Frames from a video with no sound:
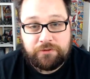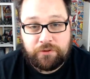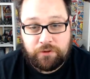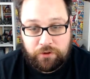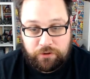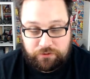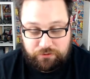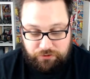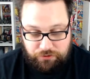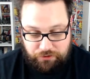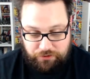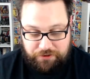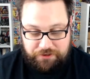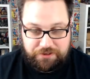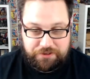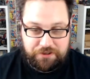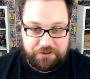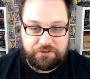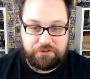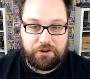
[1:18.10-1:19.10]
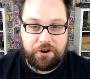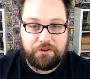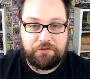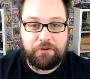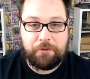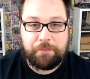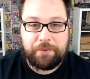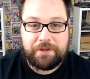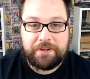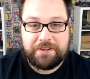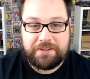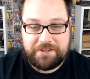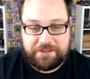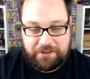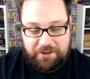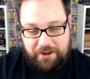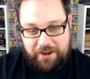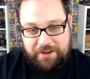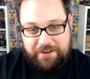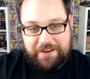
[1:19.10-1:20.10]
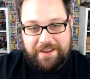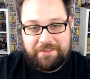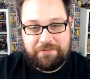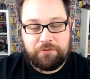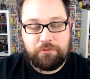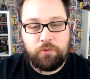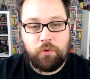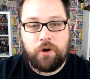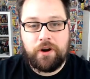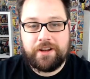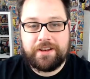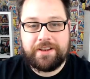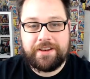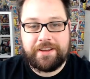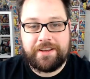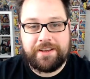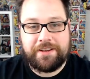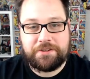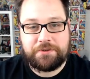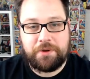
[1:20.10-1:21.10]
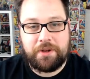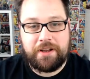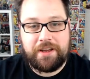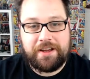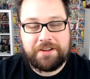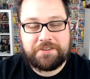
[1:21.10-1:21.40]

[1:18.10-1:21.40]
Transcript: our trucks to drive up inside, and even widening it as well.